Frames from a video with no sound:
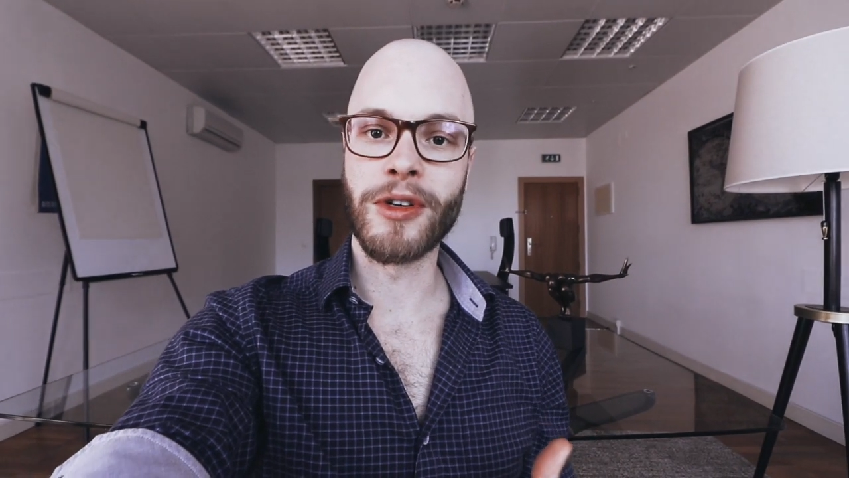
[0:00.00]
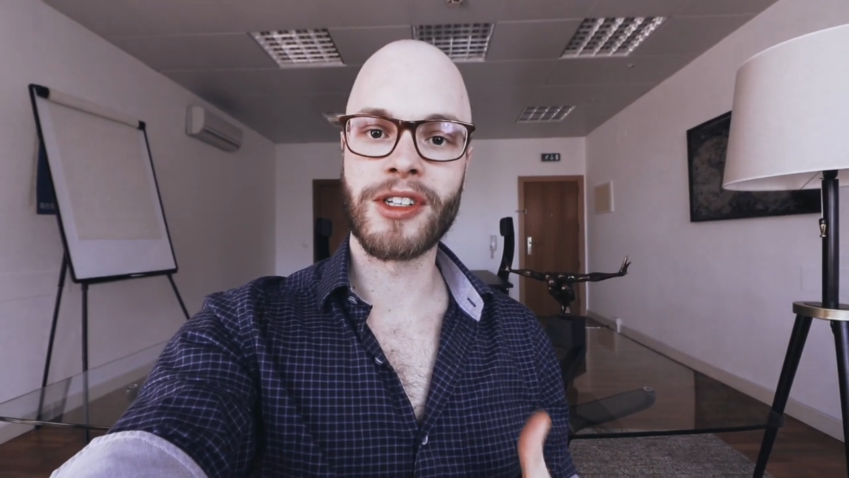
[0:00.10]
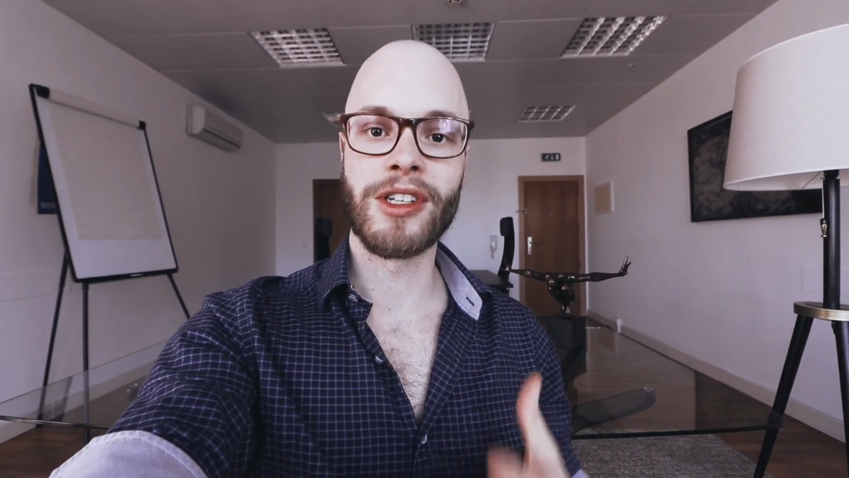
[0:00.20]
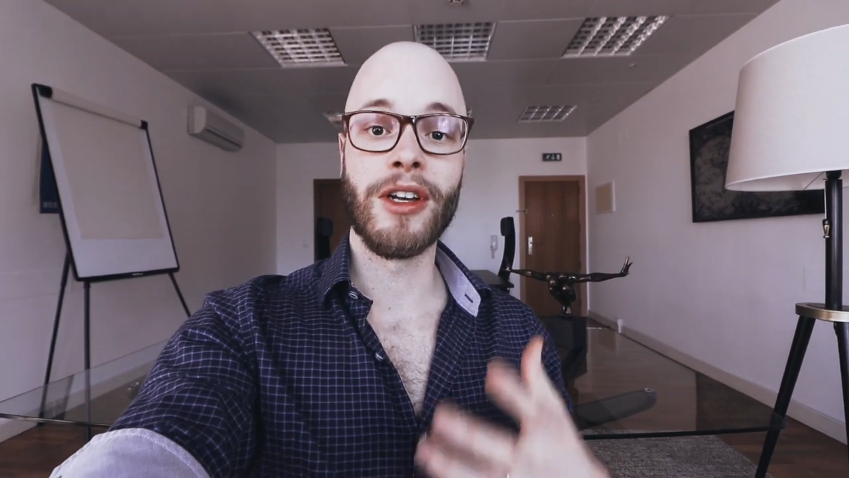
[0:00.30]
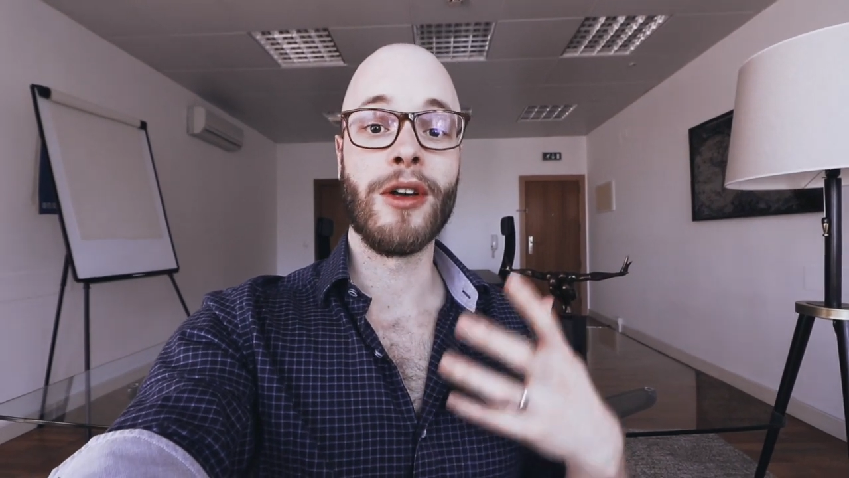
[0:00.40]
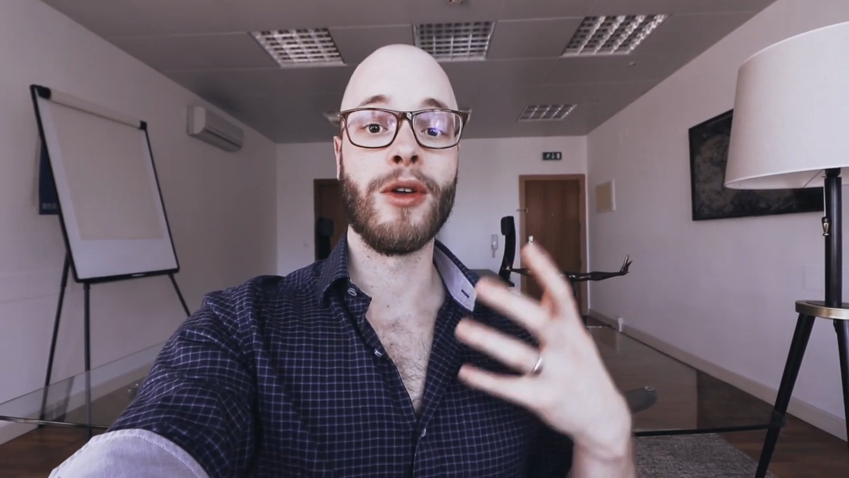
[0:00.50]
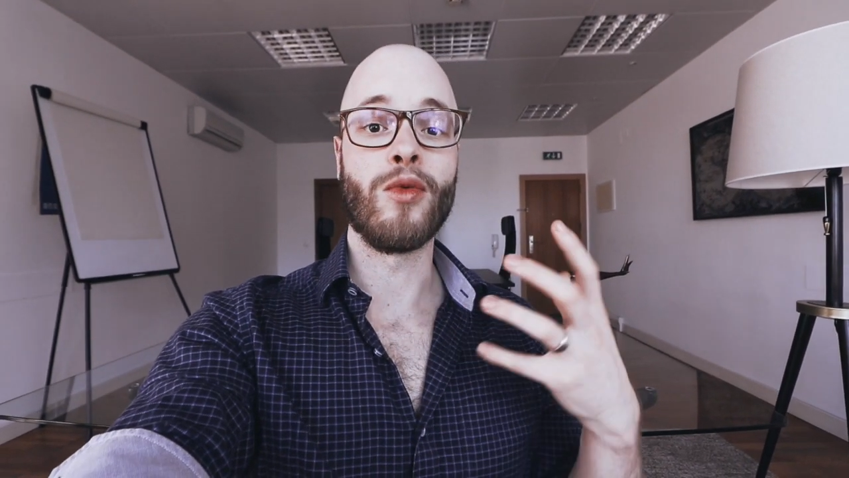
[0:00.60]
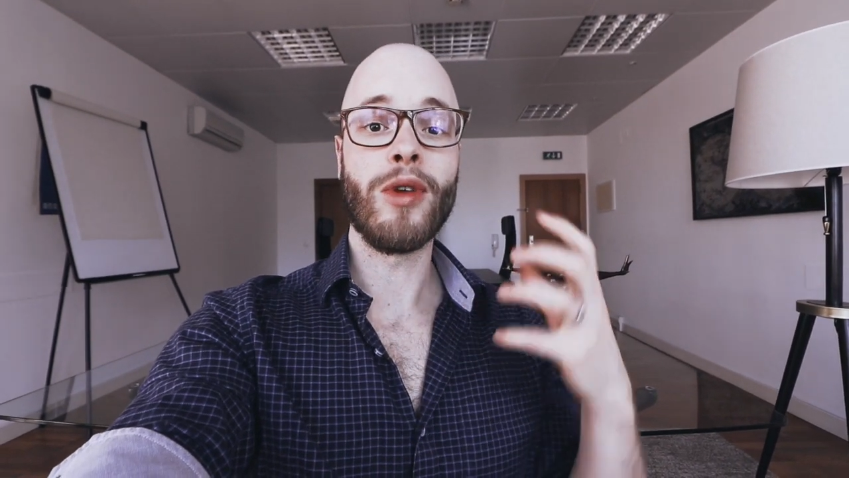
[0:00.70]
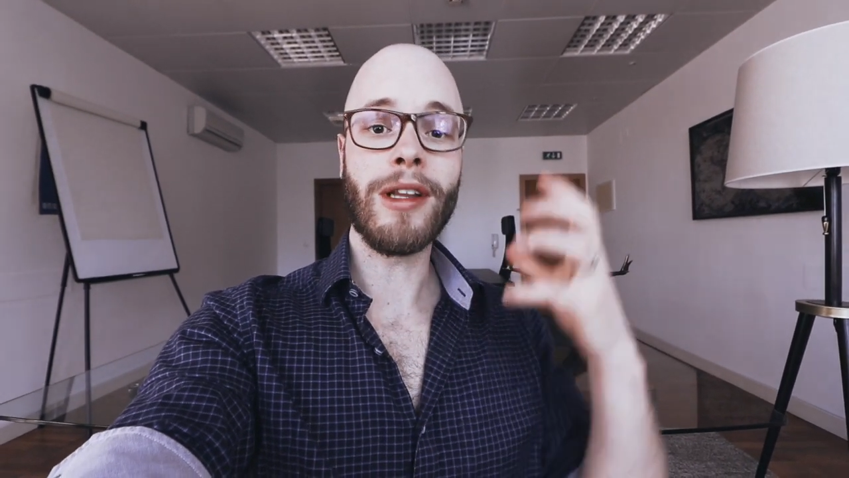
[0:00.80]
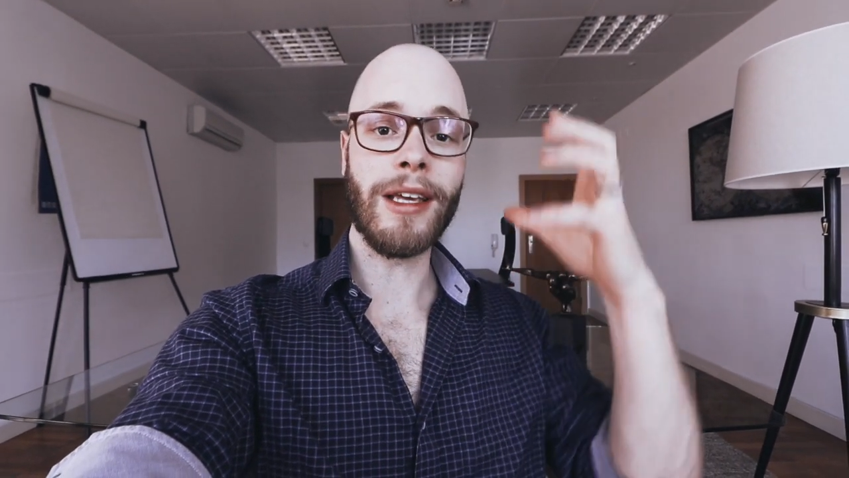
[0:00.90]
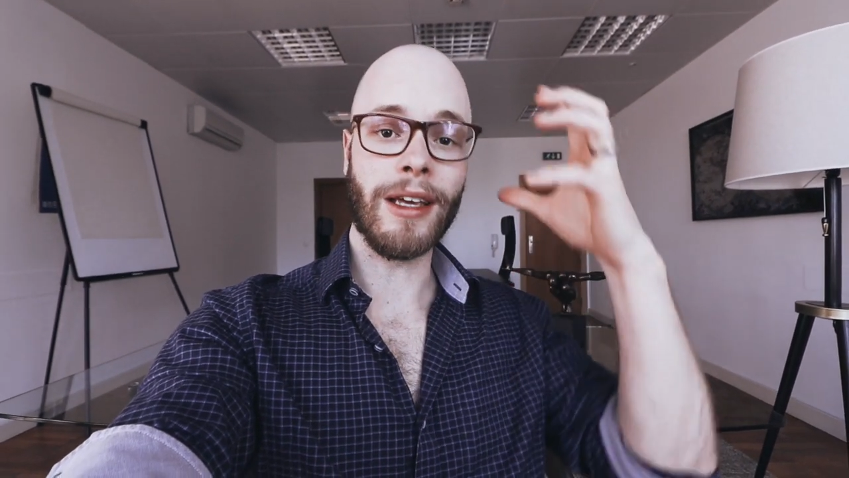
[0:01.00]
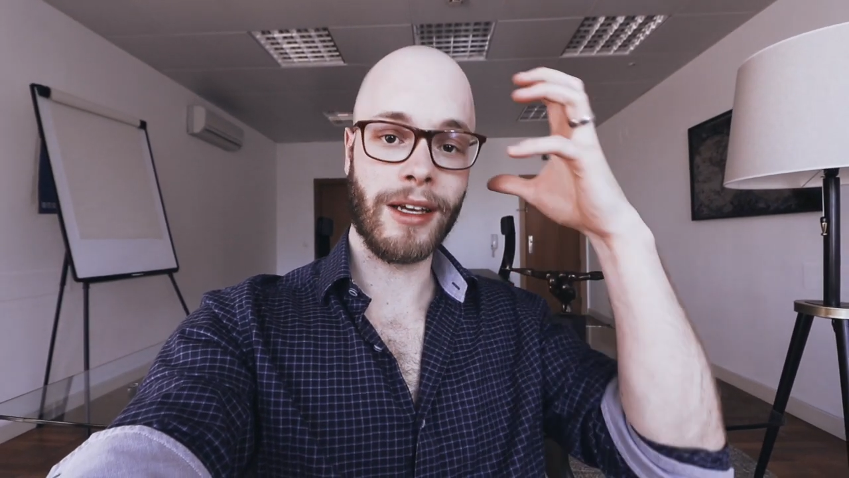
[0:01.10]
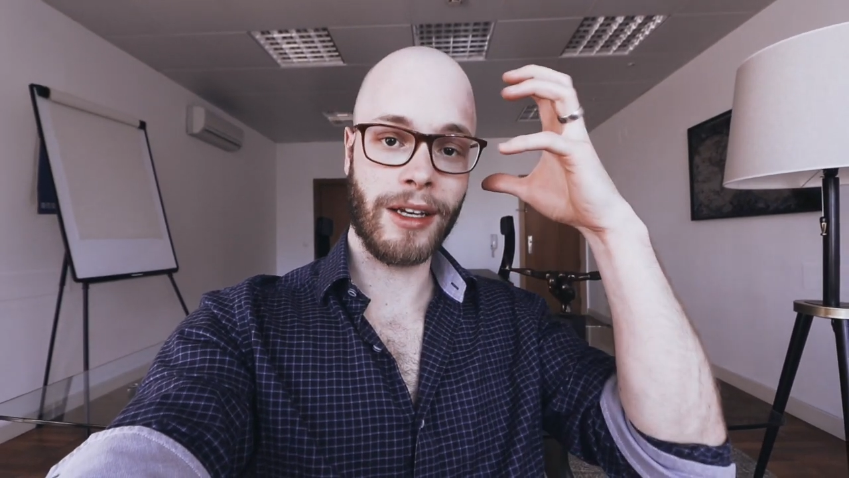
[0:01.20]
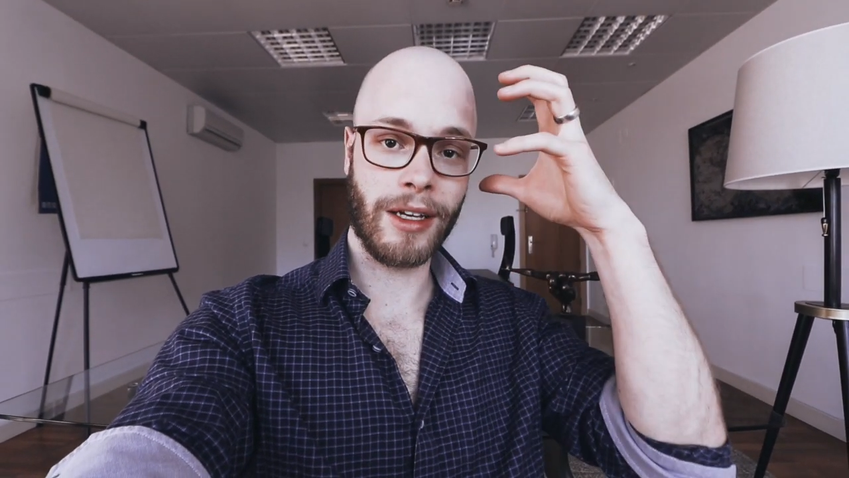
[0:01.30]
is really